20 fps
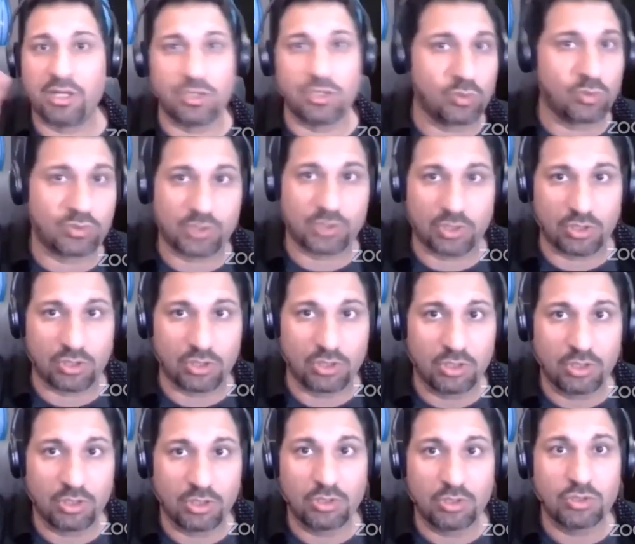but a user.
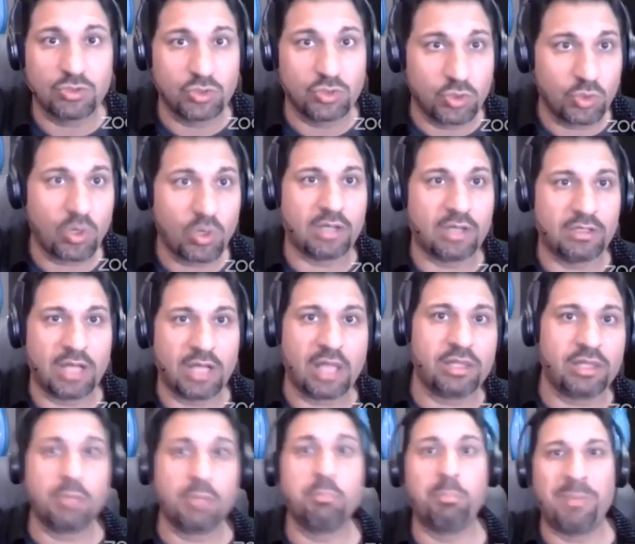You are
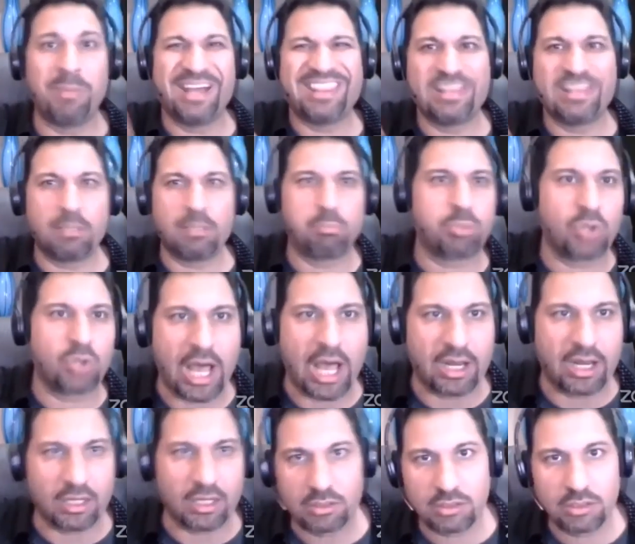nothing but the
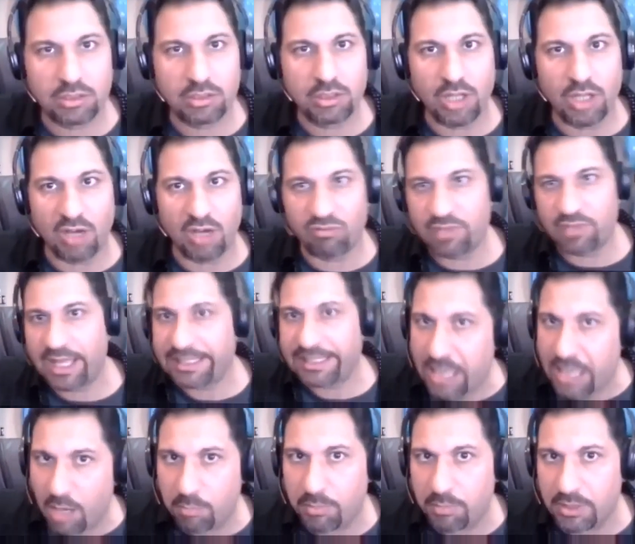product of
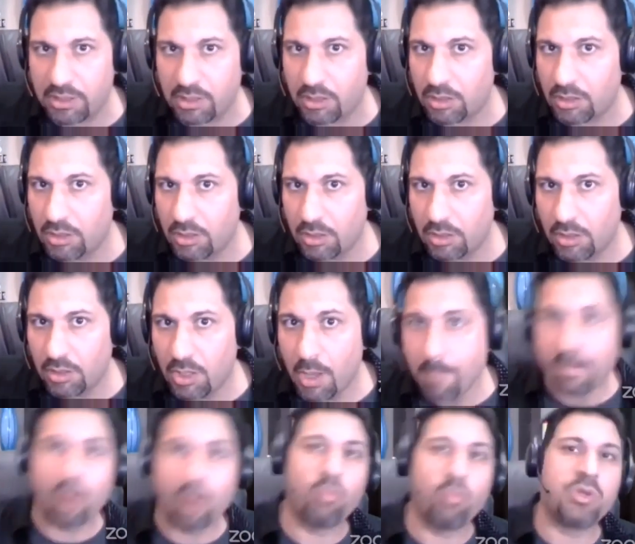that company.
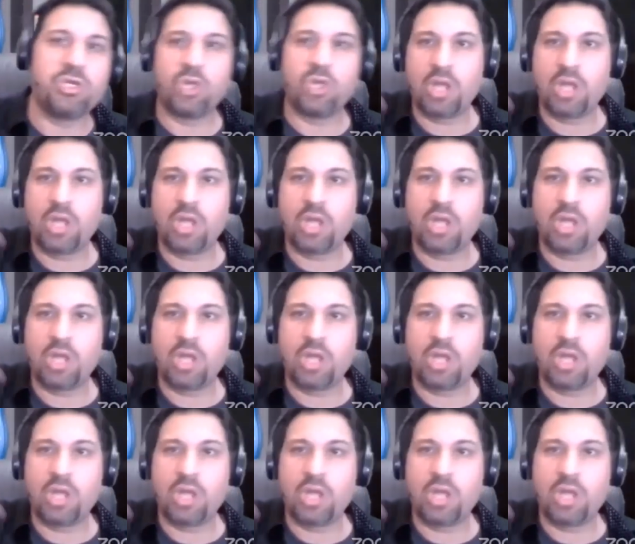But